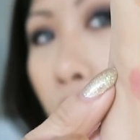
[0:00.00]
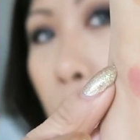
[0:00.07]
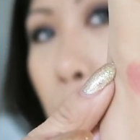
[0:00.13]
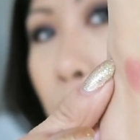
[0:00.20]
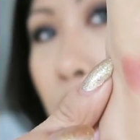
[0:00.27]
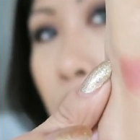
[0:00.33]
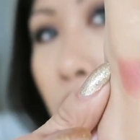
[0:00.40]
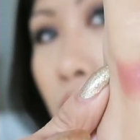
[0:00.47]
Are
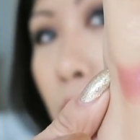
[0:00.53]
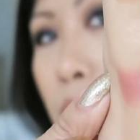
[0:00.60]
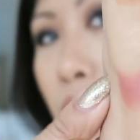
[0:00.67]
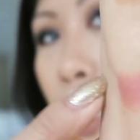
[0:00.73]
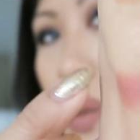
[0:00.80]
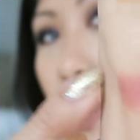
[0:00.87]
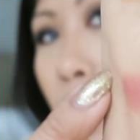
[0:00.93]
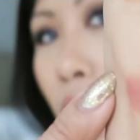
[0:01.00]
we still
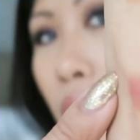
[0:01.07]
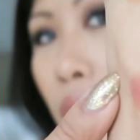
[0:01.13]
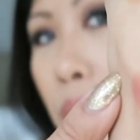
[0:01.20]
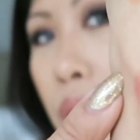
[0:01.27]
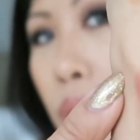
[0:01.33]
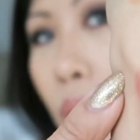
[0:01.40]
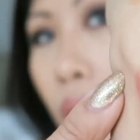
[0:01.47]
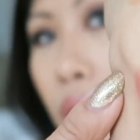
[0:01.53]
obsessed with that
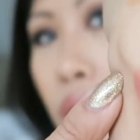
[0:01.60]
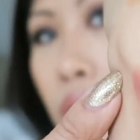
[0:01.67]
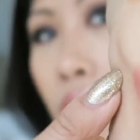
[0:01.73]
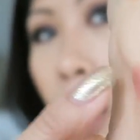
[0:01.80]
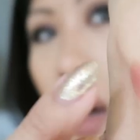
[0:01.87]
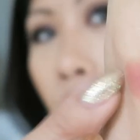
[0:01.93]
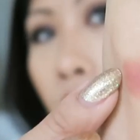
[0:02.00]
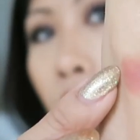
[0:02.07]
lip swatch?
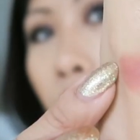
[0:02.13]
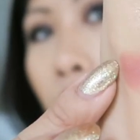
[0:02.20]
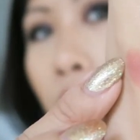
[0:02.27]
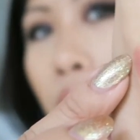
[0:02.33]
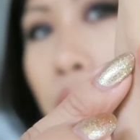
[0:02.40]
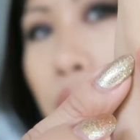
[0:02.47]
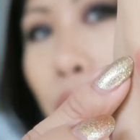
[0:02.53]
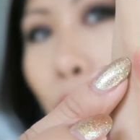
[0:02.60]

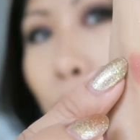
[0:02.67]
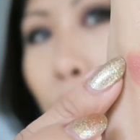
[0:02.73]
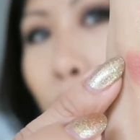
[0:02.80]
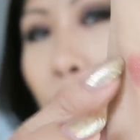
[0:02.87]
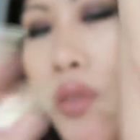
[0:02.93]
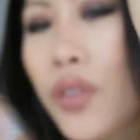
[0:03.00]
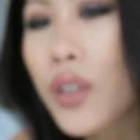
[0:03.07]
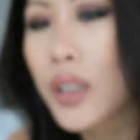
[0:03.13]
Ah, oh, so
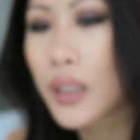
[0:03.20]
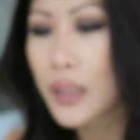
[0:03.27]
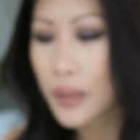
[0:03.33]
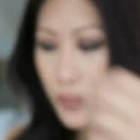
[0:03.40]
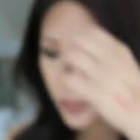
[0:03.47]
beautiful.